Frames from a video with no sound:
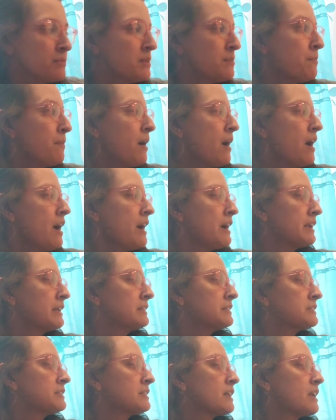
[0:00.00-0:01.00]
the
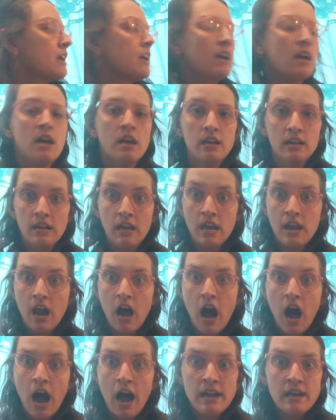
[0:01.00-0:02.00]
pines. Can
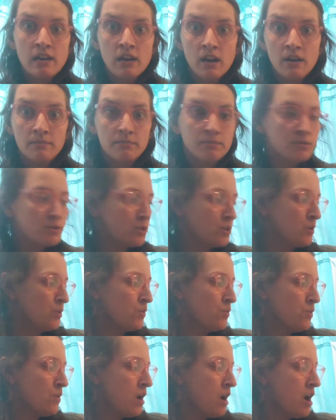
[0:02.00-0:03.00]
I come
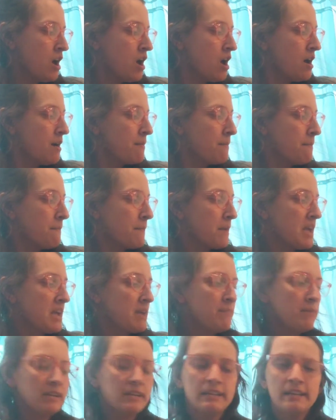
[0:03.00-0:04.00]
too?
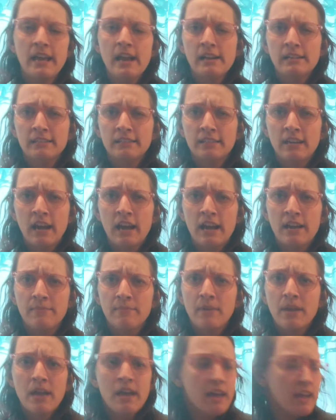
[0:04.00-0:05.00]
Maybe next time.
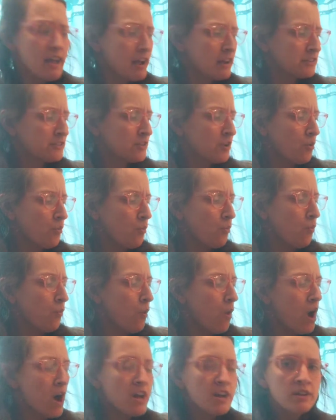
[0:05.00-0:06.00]
It's a
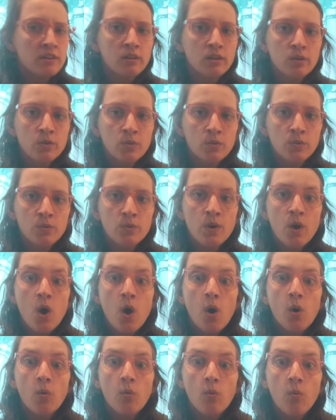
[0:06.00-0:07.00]
one loon,
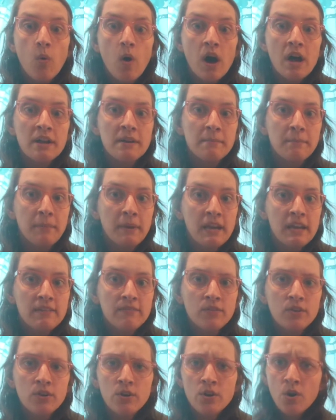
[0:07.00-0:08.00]
one
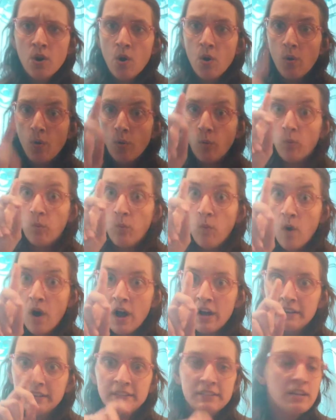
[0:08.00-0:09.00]
beaver,
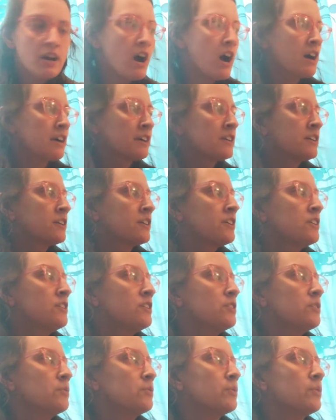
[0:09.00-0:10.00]
one dog
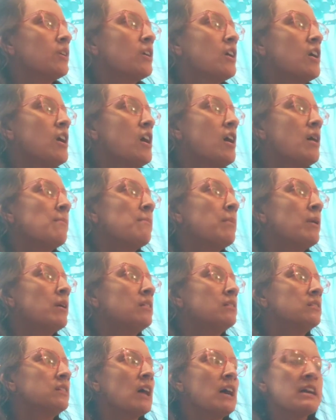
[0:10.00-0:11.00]
canoe.
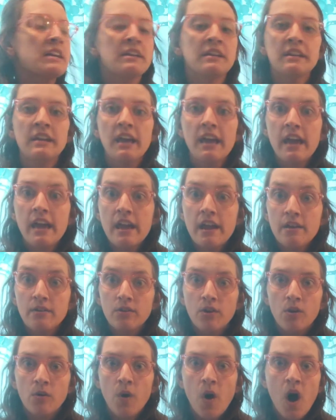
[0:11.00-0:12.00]
But like an
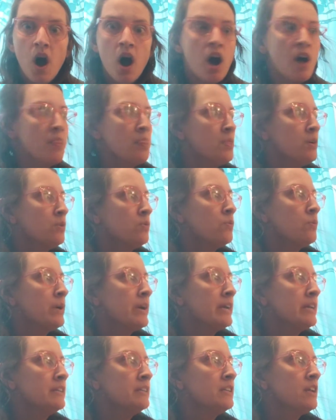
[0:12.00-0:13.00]
arrow on the
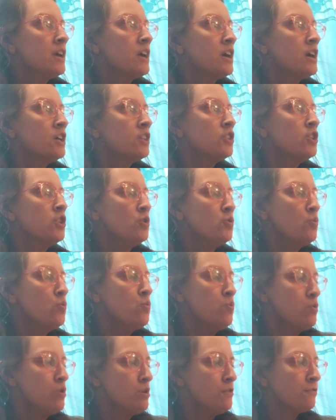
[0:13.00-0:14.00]
wind, the
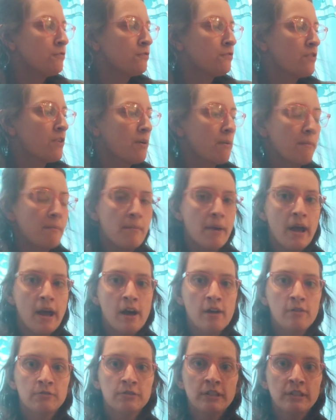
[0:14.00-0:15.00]
wolf
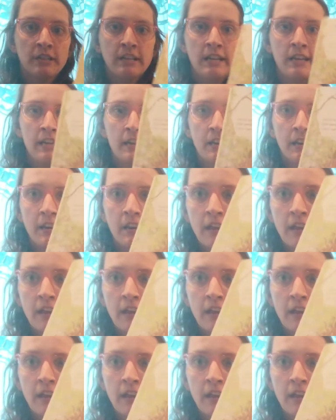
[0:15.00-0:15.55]
bounded in.